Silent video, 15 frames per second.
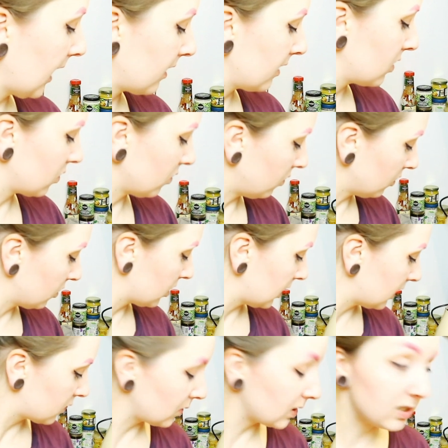like the sauce and
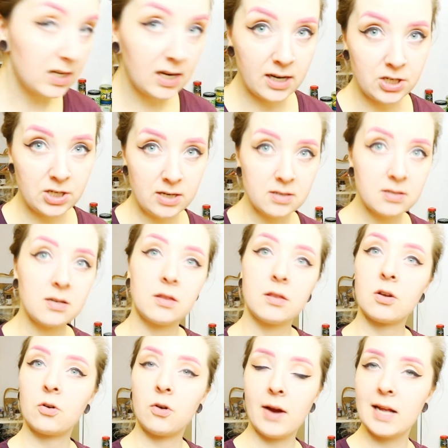it's really delicious and
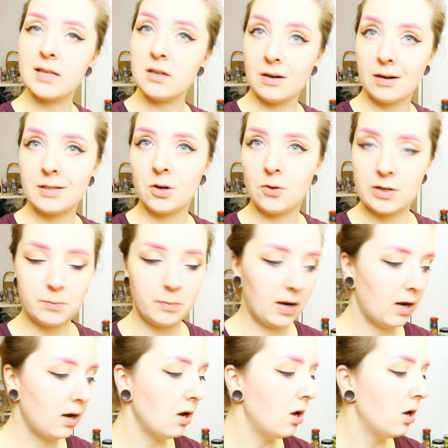the croquettes are nice and
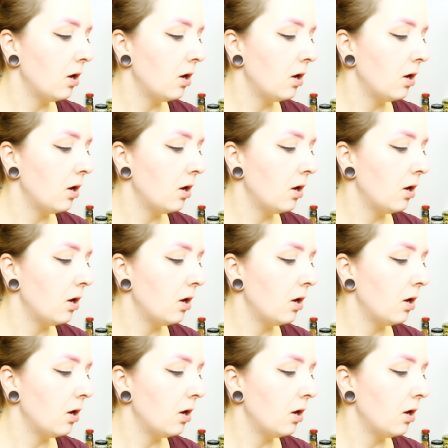crispy.